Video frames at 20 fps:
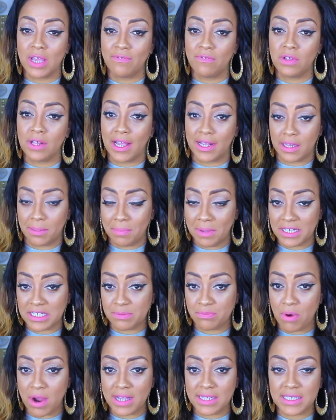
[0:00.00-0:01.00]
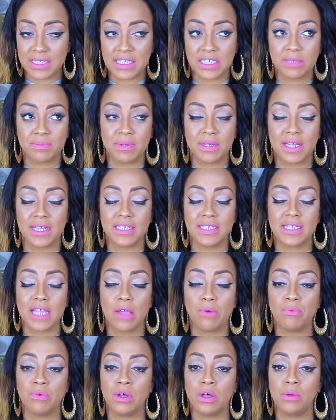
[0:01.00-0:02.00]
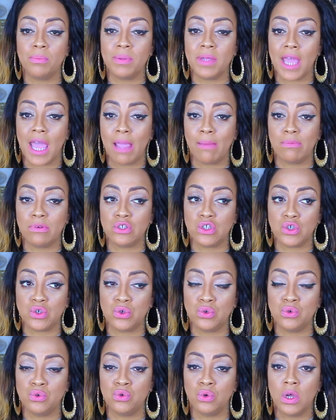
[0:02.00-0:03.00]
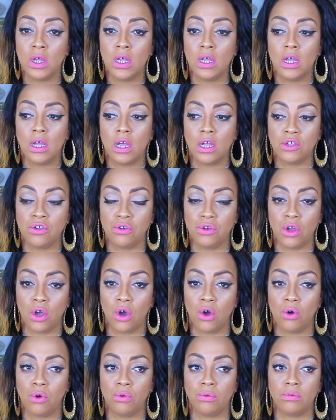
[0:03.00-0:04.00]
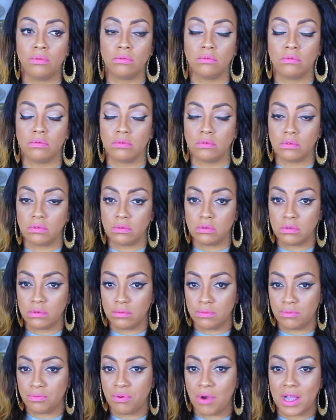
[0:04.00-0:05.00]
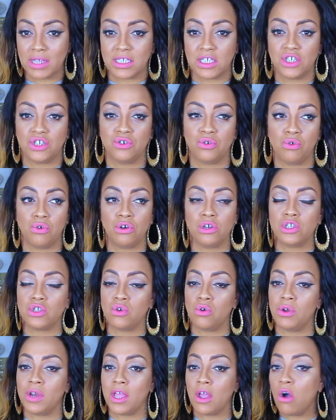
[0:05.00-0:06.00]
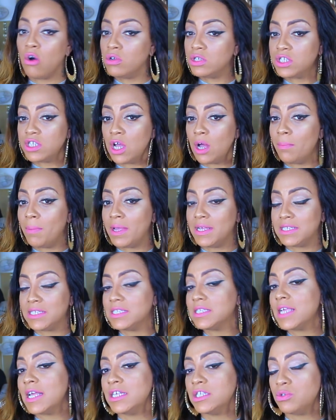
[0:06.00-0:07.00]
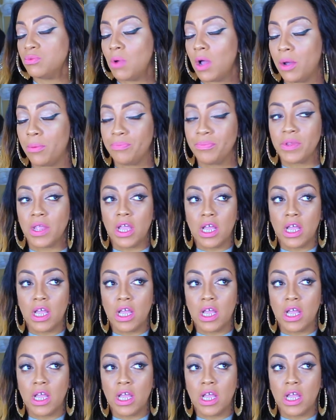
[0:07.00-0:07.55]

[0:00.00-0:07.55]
give you like the best prices because they will be able to, you know, process your orders on a wholesale basis as well.